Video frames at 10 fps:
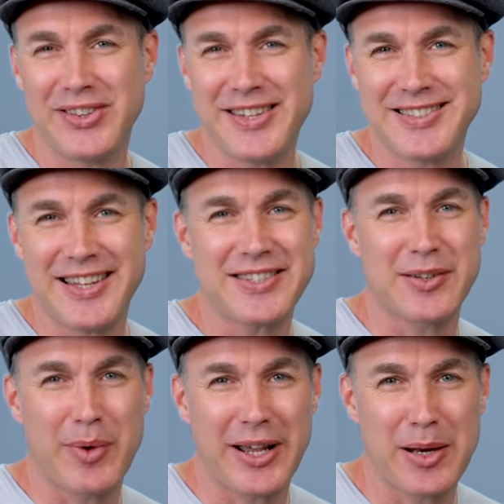In this
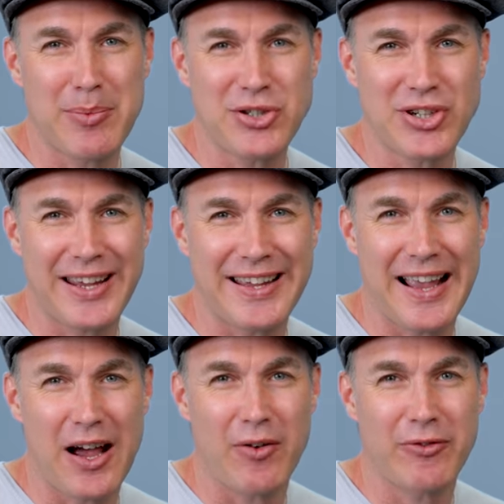lesson, we're going to be checking
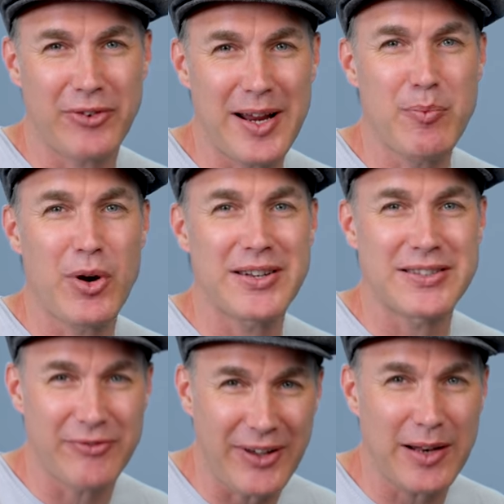out framework
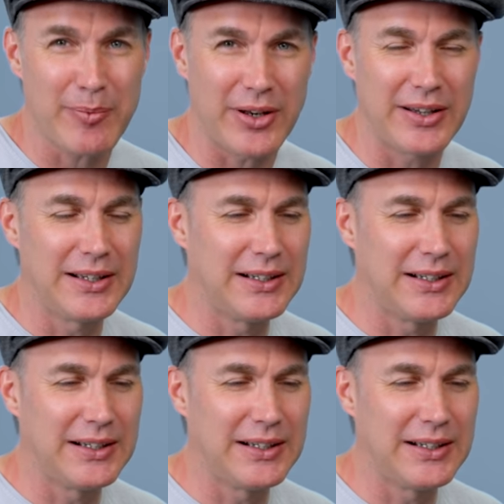development.